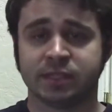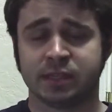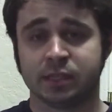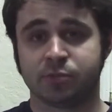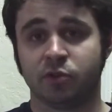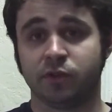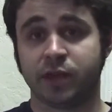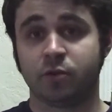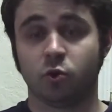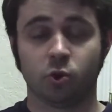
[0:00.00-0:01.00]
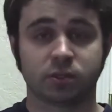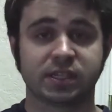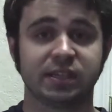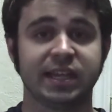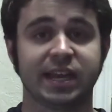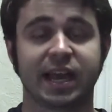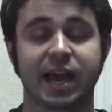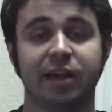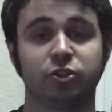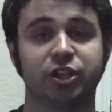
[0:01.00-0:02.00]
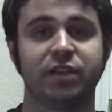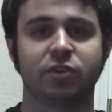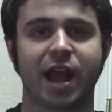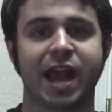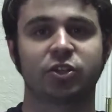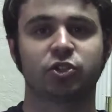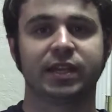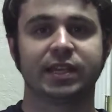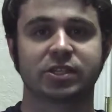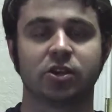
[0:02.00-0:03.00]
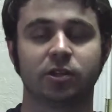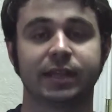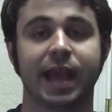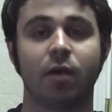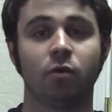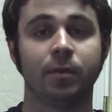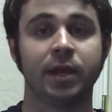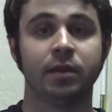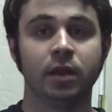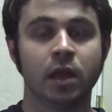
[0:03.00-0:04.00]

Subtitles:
in this movie, or it's Selina Kyle. She never actually gets called Catwoman.